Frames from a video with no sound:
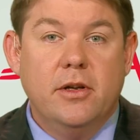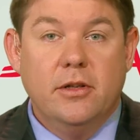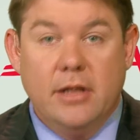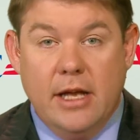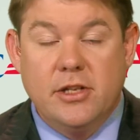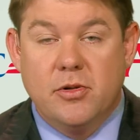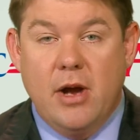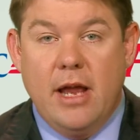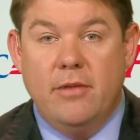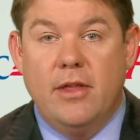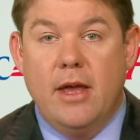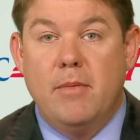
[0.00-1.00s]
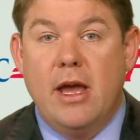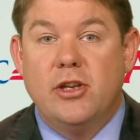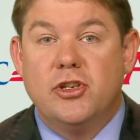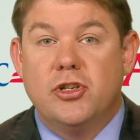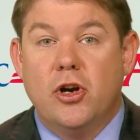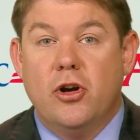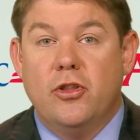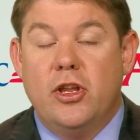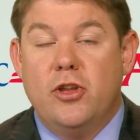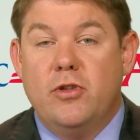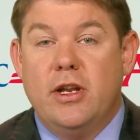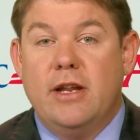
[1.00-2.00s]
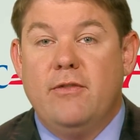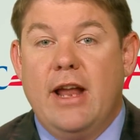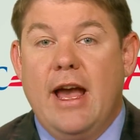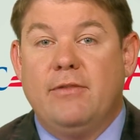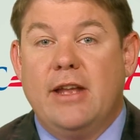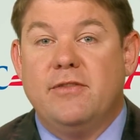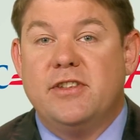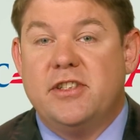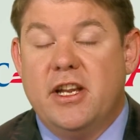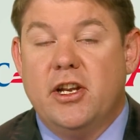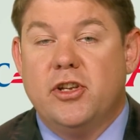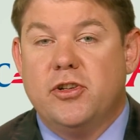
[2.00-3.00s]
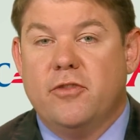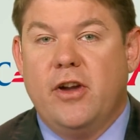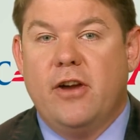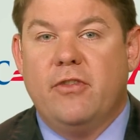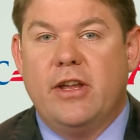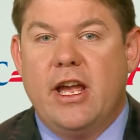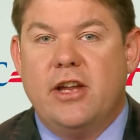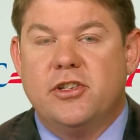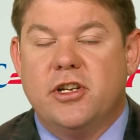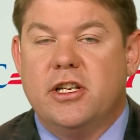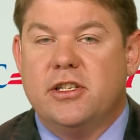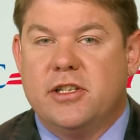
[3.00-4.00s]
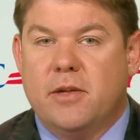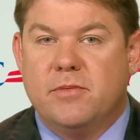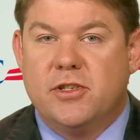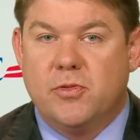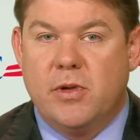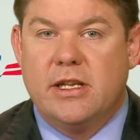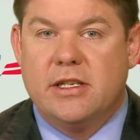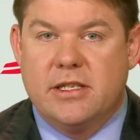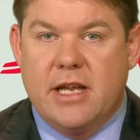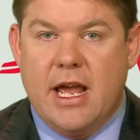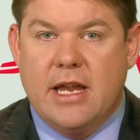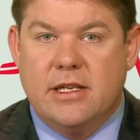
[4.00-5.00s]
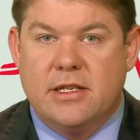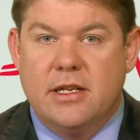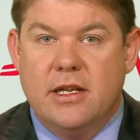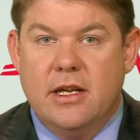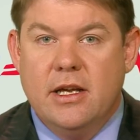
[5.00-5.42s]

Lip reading: That's right, they made sure that you didn't even have to have signature verification in some swing states.